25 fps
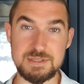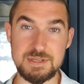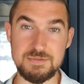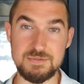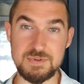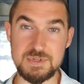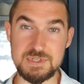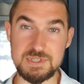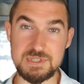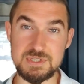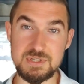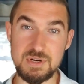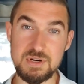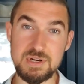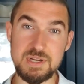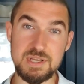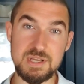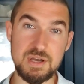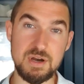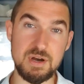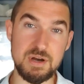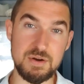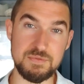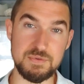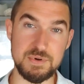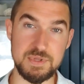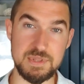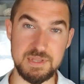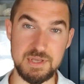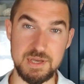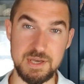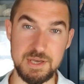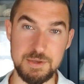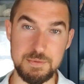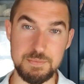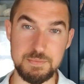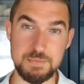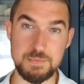If you're starting off with
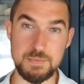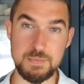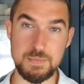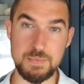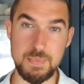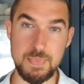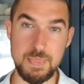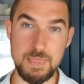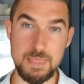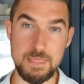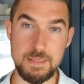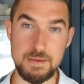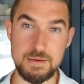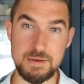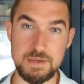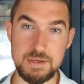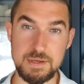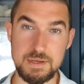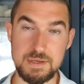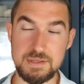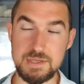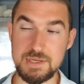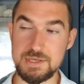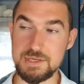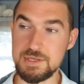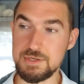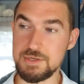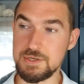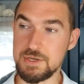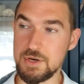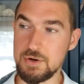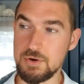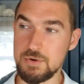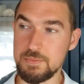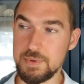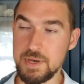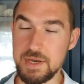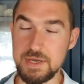that, and then you
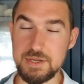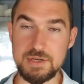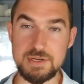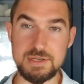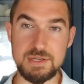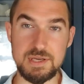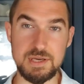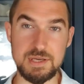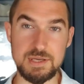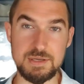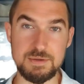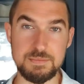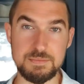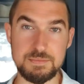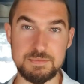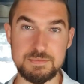go about your day,